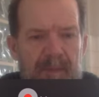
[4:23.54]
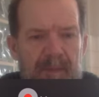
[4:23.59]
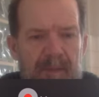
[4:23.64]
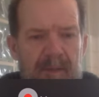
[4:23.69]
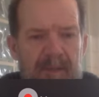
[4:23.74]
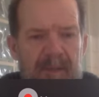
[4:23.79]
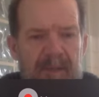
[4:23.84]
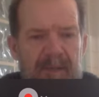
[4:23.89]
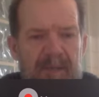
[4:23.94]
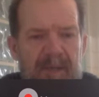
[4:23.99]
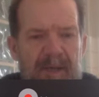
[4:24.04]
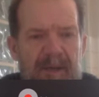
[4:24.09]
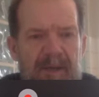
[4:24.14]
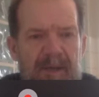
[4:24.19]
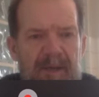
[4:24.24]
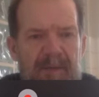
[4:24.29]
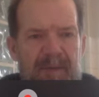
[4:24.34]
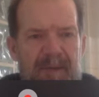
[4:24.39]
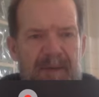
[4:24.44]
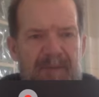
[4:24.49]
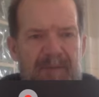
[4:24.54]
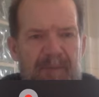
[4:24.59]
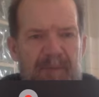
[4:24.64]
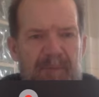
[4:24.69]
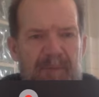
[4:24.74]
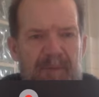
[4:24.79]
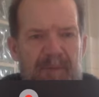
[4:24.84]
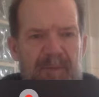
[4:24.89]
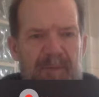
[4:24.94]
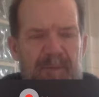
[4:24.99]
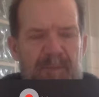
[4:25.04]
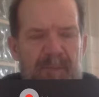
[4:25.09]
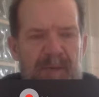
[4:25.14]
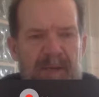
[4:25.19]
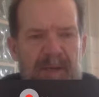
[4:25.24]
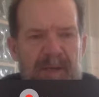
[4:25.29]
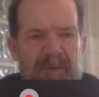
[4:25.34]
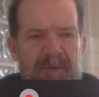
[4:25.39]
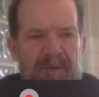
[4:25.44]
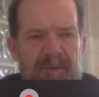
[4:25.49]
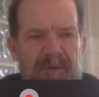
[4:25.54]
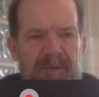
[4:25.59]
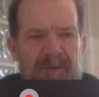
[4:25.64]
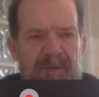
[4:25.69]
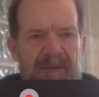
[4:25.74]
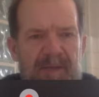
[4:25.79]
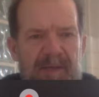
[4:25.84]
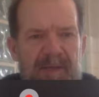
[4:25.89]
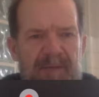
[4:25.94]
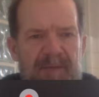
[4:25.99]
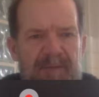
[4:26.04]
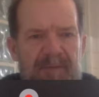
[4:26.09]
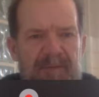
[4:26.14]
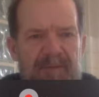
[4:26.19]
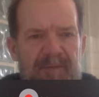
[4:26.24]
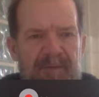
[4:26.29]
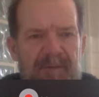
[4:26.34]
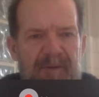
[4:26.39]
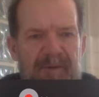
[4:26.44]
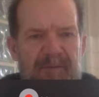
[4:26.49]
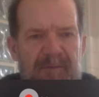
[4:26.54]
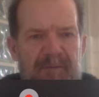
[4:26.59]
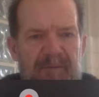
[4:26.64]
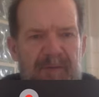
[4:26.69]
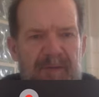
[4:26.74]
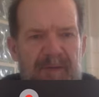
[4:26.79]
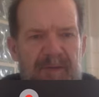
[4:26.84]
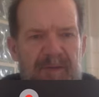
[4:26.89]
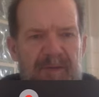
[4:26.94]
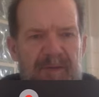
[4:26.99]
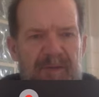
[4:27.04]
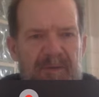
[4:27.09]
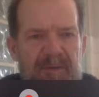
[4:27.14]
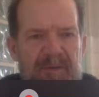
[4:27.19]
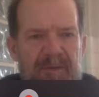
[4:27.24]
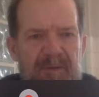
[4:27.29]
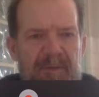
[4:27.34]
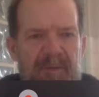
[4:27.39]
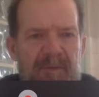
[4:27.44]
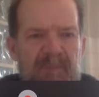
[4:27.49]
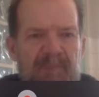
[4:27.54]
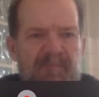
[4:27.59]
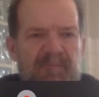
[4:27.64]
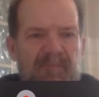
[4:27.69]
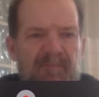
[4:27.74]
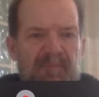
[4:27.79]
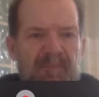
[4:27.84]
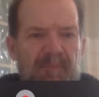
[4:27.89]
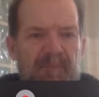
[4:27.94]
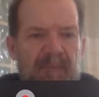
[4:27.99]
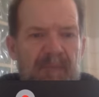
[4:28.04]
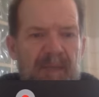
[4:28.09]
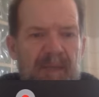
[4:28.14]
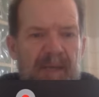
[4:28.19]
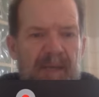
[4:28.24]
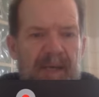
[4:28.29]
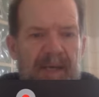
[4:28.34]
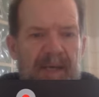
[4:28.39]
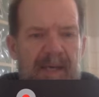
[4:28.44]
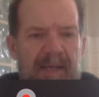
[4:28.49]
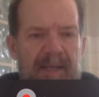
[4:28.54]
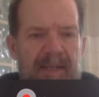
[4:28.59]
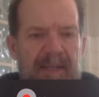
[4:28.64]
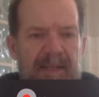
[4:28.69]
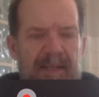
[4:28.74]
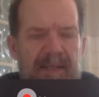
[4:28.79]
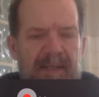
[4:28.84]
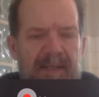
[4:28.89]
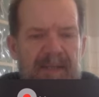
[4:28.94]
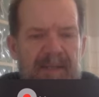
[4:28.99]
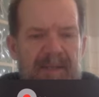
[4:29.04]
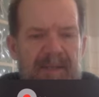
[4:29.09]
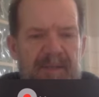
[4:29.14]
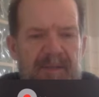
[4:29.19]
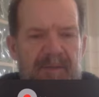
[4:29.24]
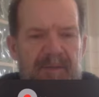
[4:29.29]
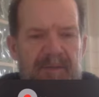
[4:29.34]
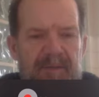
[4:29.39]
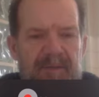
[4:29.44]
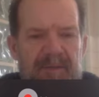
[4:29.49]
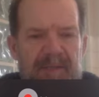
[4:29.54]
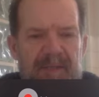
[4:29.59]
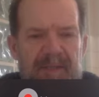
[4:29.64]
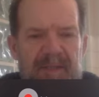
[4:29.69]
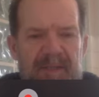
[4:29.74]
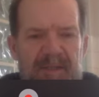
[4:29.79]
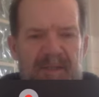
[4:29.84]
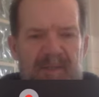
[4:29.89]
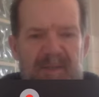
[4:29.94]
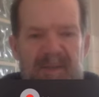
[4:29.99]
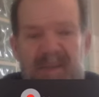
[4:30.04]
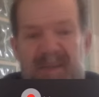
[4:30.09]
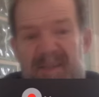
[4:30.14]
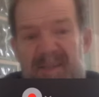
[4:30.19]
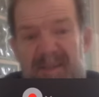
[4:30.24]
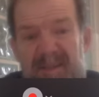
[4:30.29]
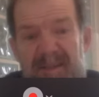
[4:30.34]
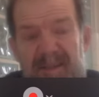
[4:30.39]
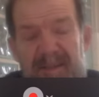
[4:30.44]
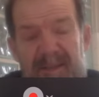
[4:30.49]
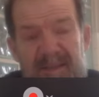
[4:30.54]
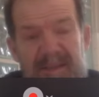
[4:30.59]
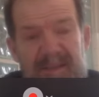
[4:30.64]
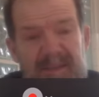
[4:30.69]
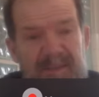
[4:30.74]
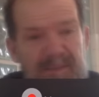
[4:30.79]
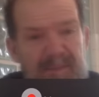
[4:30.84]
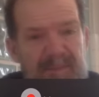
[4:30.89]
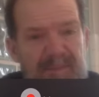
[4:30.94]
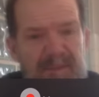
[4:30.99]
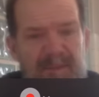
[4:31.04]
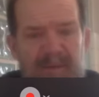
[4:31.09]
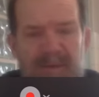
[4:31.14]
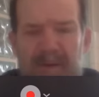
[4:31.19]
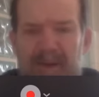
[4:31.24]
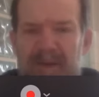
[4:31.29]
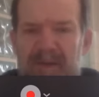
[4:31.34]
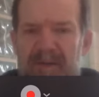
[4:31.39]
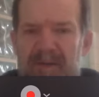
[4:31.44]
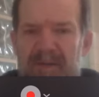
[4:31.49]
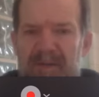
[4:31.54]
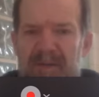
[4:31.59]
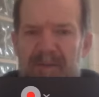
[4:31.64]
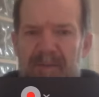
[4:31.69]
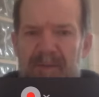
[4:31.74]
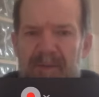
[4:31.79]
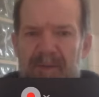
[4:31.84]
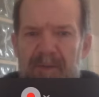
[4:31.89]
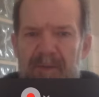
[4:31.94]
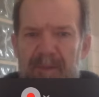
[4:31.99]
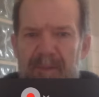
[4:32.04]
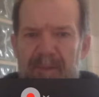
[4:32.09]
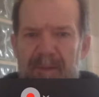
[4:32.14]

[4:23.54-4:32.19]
Here we go. Here we have a Blues Breaker 2005 reissue, and that sold for $620. That seems quite cheap, really.